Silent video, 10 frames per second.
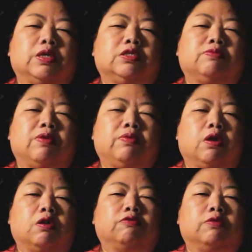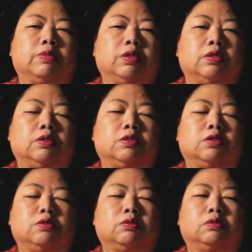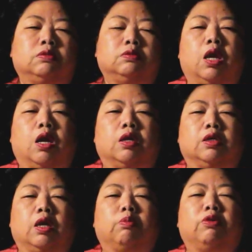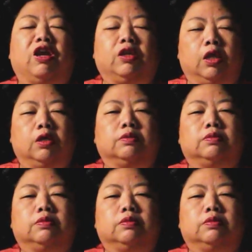It's very hard for me to get pregnant.